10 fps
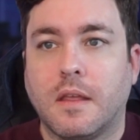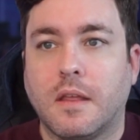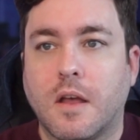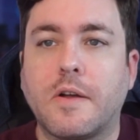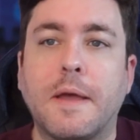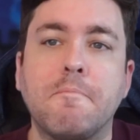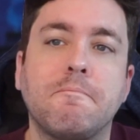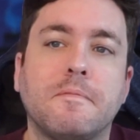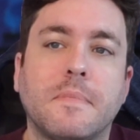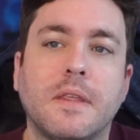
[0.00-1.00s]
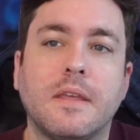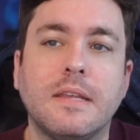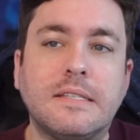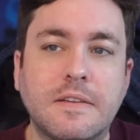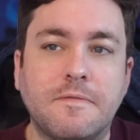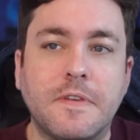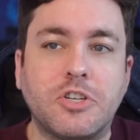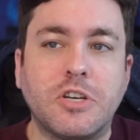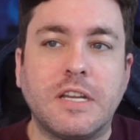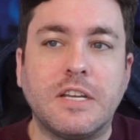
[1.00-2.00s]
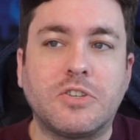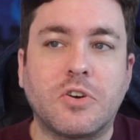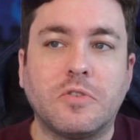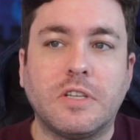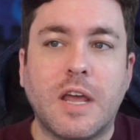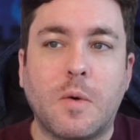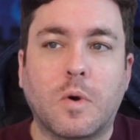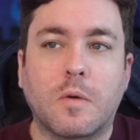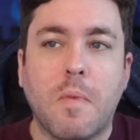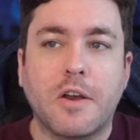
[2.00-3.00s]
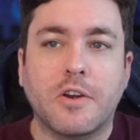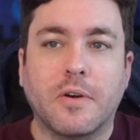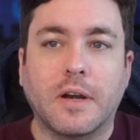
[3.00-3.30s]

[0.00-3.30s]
Okay. Insufficient internal network monitoring.